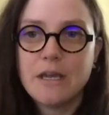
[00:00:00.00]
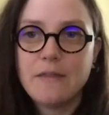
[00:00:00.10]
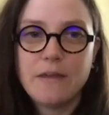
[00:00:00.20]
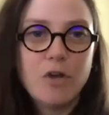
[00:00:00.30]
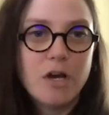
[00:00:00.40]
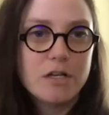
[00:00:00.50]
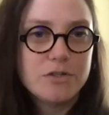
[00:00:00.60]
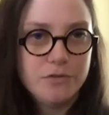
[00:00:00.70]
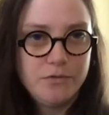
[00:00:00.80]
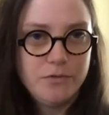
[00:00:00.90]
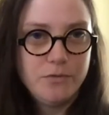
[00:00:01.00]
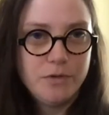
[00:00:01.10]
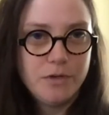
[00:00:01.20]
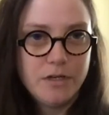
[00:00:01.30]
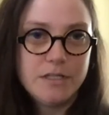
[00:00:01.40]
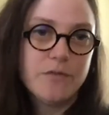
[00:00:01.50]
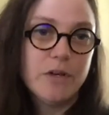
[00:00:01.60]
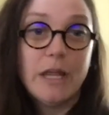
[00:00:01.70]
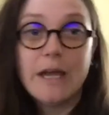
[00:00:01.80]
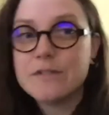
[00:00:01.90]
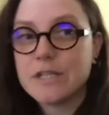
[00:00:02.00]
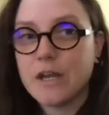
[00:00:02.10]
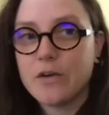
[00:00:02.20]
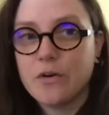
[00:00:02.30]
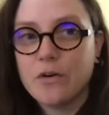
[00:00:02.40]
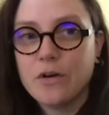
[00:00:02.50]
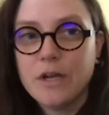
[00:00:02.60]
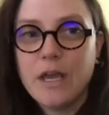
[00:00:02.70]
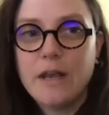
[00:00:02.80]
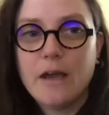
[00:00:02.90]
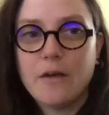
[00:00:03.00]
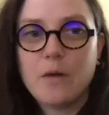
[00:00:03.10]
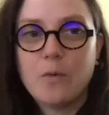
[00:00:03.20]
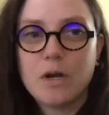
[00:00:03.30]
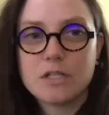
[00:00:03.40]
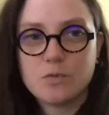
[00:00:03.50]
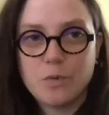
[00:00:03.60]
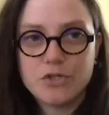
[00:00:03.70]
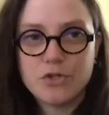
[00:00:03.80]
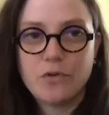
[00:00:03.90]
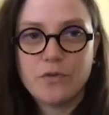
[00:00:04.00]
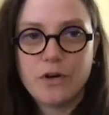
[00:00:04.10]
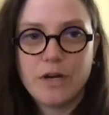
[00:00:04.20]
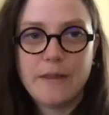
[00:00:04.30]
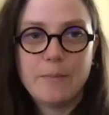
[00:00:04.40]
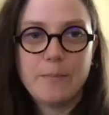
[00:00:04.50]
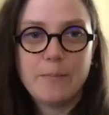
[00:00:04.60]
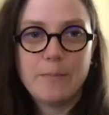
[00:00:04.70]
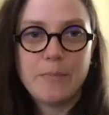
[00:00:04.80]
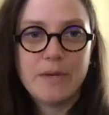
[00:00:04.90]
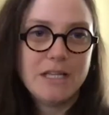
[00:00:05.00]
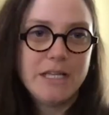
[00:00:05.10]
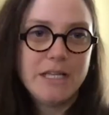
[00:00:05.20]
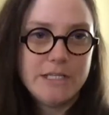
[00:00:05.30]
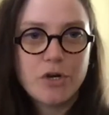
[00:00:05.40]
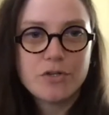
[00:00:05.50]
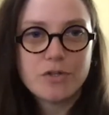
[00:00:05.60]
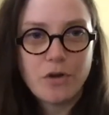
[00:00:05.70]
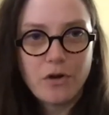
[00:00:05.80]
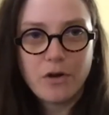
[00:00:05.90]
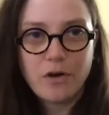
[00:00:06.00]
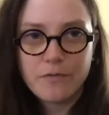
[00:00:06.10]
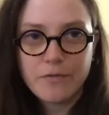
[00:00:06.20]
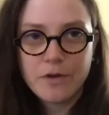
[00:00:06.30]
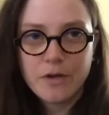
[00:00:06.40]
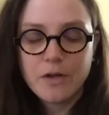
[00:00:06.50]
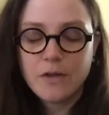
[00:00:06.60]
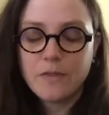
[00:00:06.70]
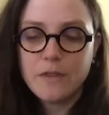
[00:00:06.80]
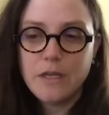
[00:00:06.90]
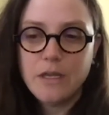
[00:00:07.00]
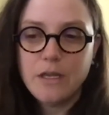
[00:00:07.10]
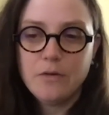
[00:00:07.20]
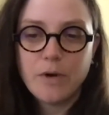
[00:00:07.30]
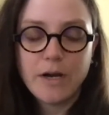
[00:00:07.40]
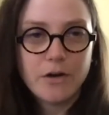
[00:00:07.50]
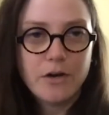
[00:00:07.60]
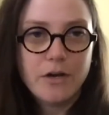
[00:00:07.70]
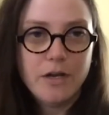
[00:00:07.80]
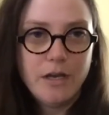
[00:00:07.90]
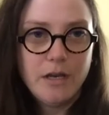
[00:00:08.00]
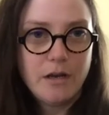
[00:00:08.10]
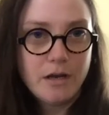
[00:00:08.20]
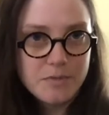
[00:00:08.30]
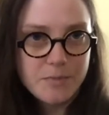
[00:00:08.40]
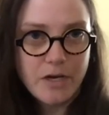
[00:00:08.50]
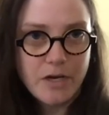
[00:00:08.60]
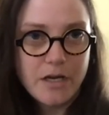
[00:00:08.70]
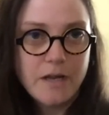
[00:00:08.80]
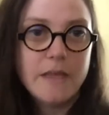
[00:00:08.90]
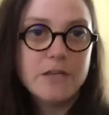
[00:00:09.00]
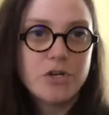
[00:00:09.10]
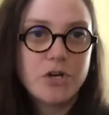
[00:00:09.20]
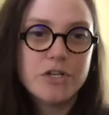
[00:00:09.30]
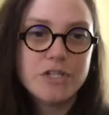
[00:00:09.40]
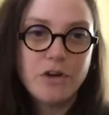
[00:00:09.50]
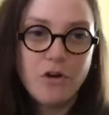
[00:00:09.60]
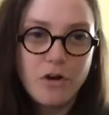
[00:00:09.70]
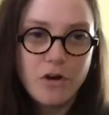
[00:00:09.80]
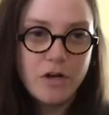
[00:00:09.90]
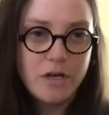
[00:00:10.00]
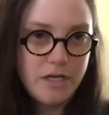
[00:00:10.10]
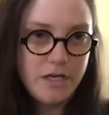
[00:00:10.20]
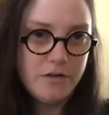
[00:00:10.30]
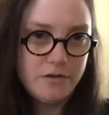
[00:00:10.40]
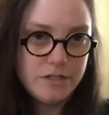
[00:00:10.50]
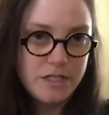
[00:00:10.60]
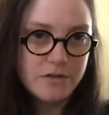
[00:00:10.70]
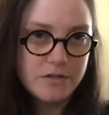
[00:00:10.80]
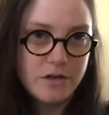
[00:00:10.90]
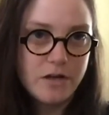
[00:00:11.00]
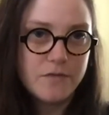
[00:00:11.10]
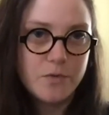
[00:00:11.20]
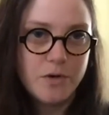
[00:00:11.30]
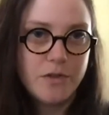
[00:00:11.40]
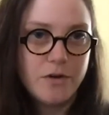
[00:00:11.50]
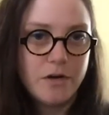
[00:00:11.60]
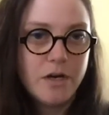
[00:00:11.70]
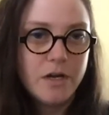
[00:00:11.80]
they've gone to a different life cycle and now they want to switch over, and that basically turns off the record in HubSpot and then turns it on in their sales loft or their